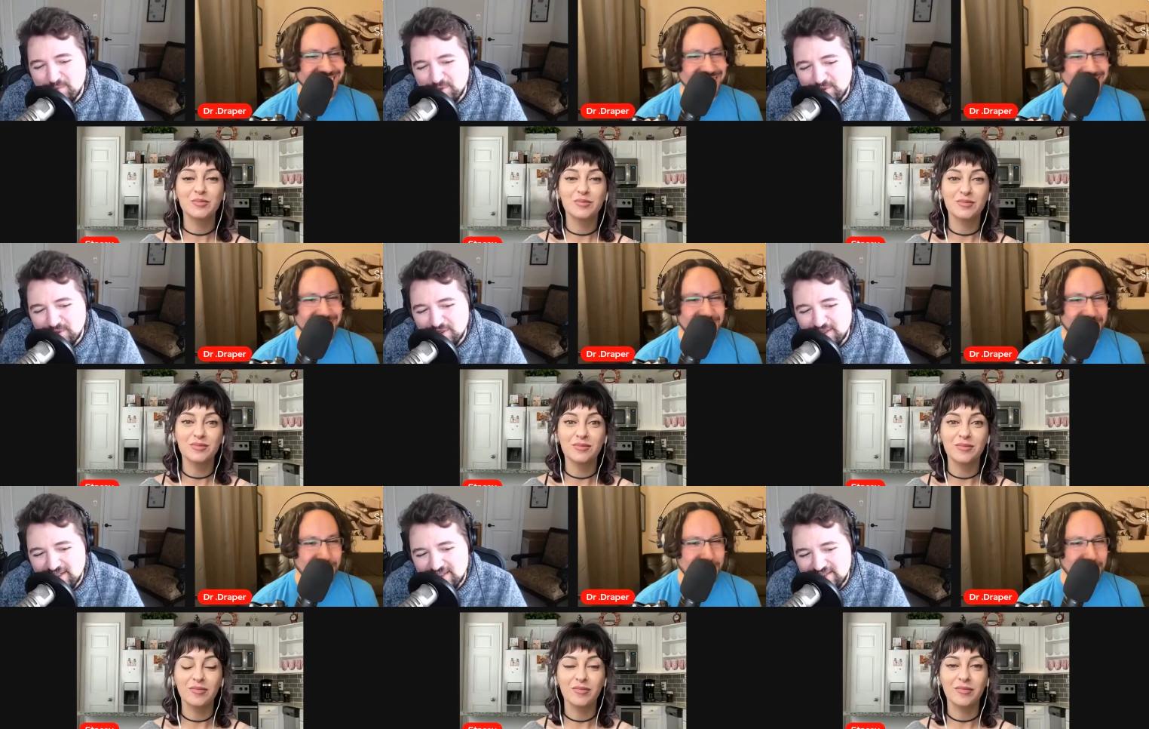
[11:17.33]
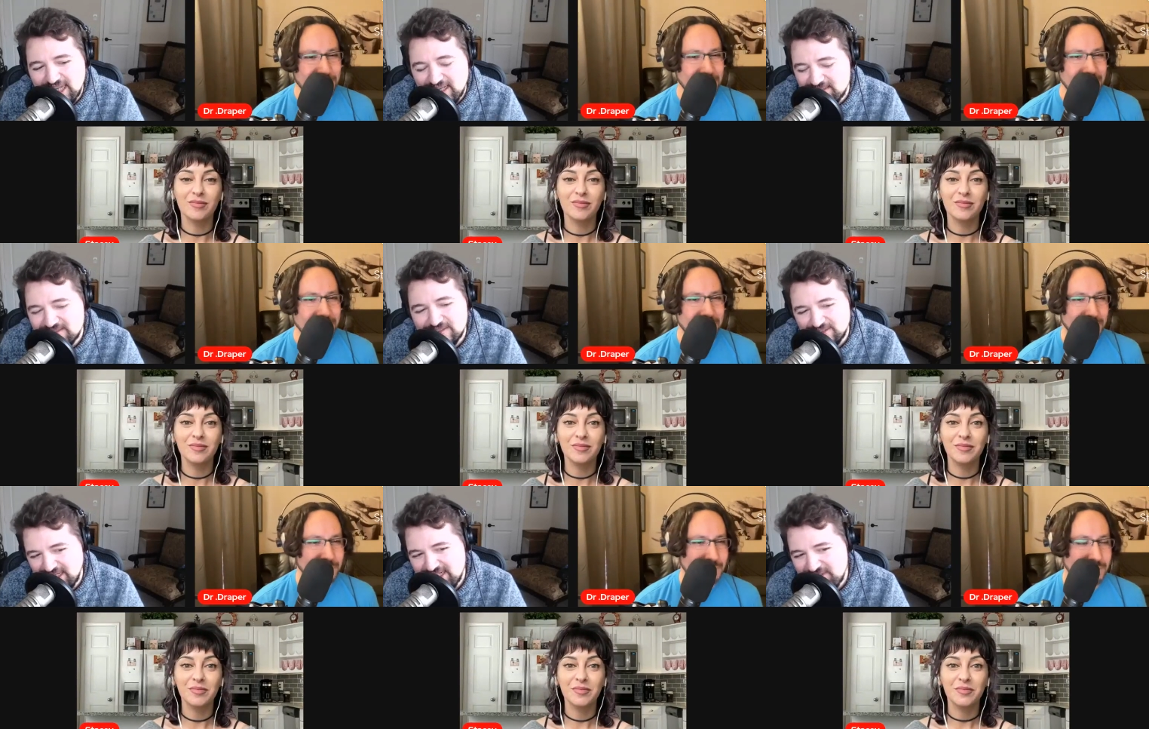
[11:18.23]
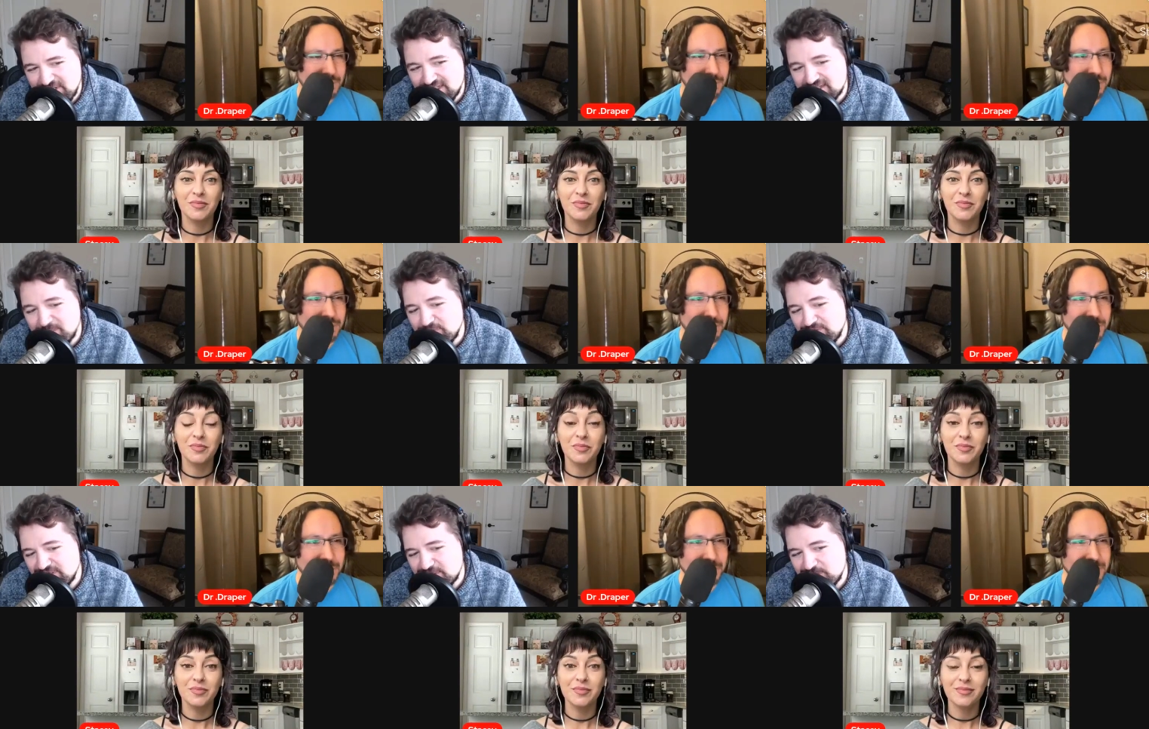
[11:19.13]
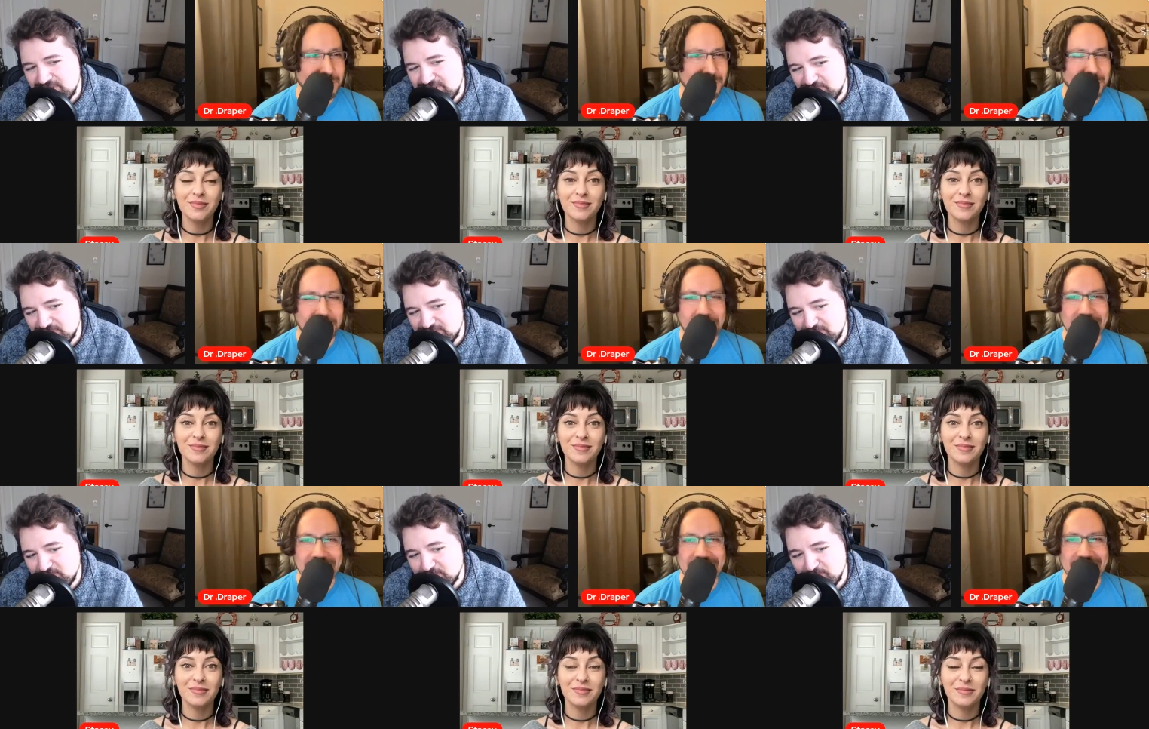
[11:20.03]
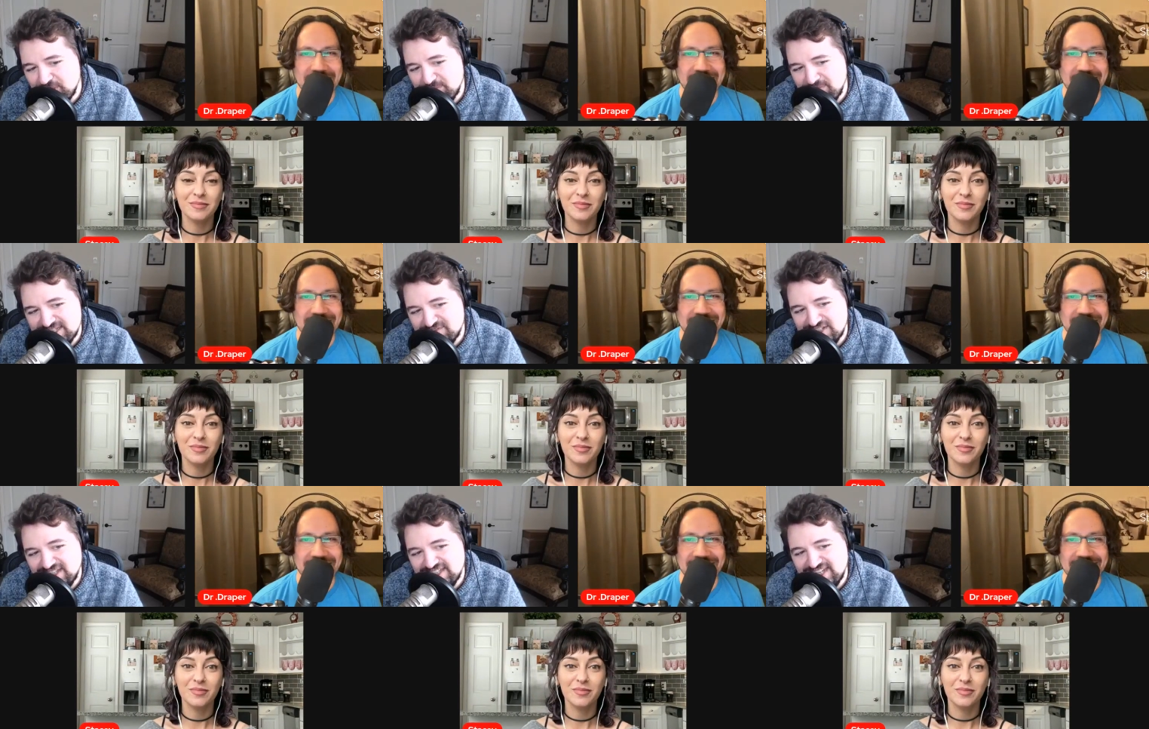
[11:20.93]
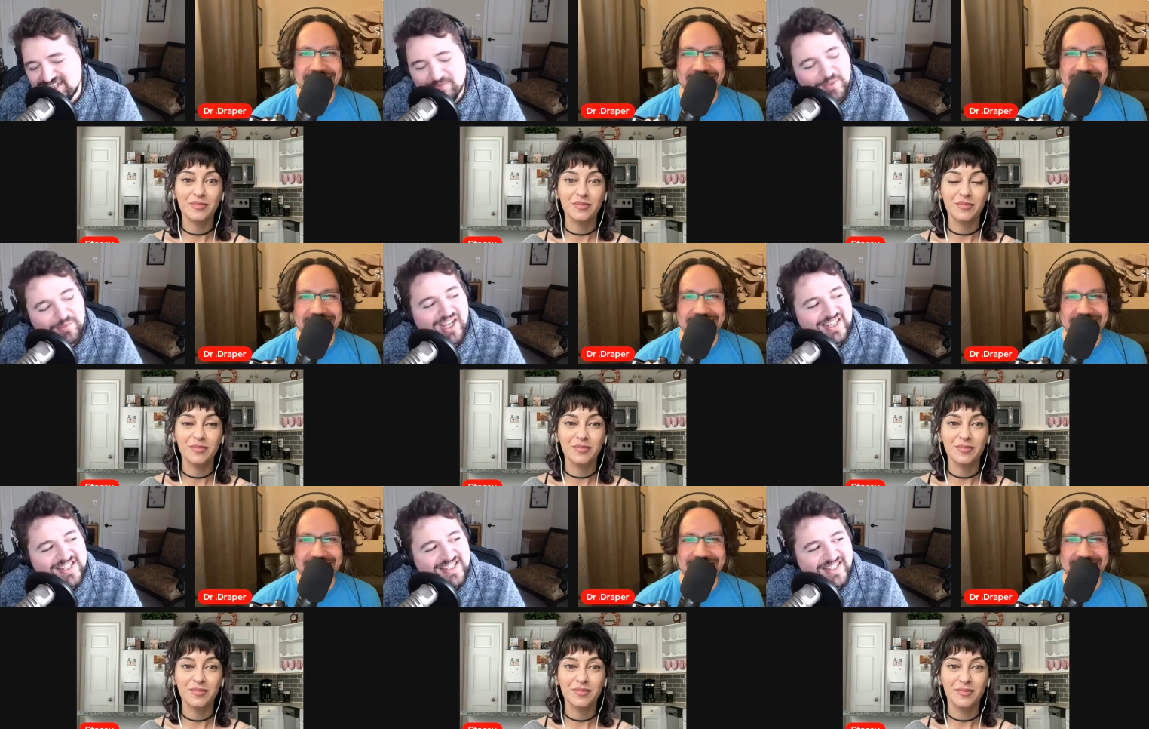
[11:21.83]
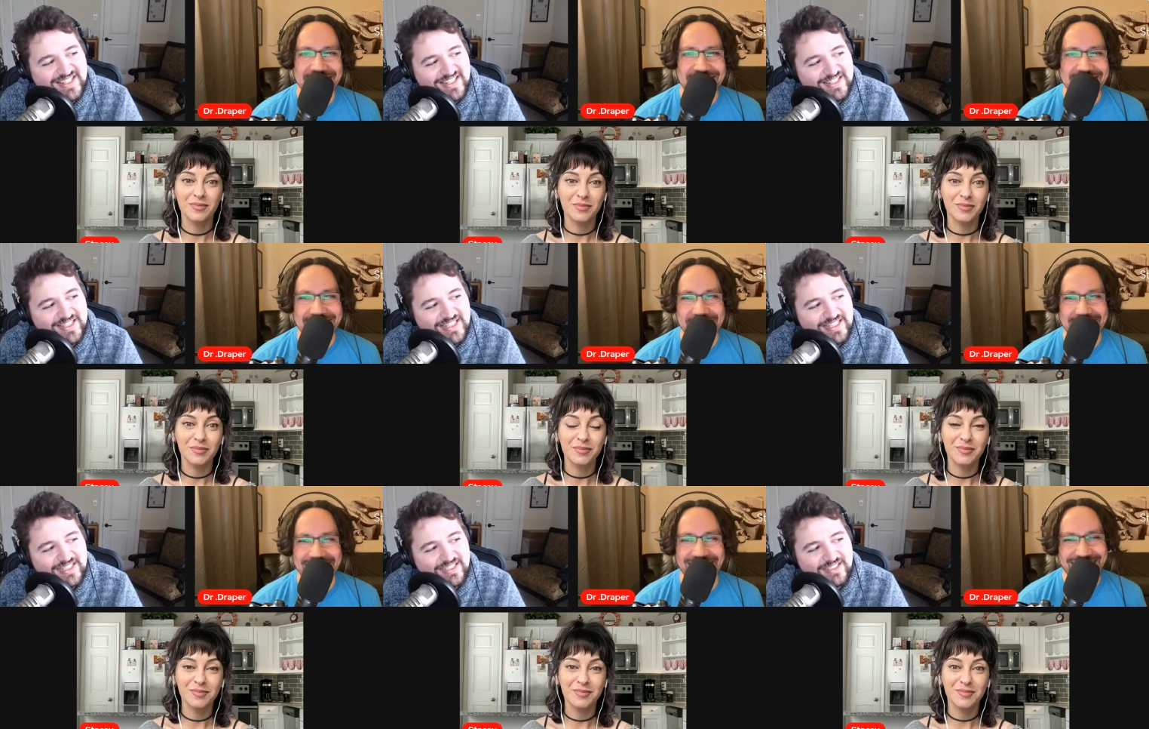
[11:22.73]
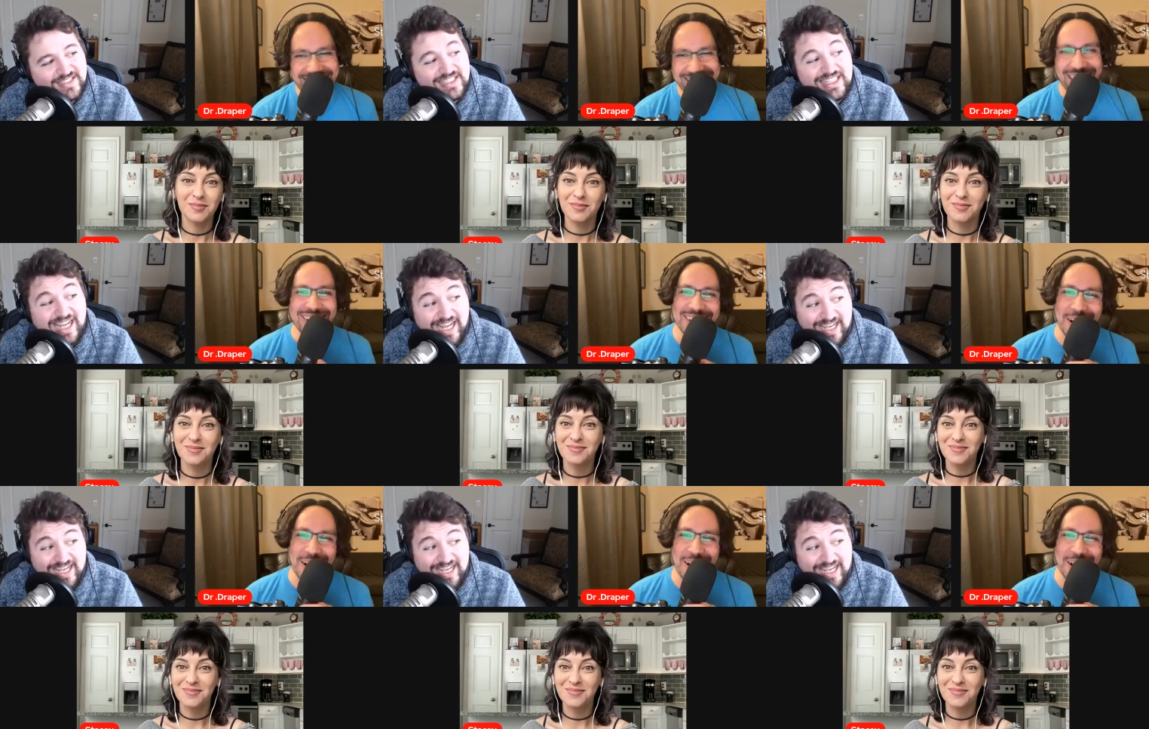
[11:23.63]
Speaker 1: remember. Oh, Andy, you taking the summary for this one or unbearable Weight of massive talent? I'm gonna be honest. I did. Uh, uh,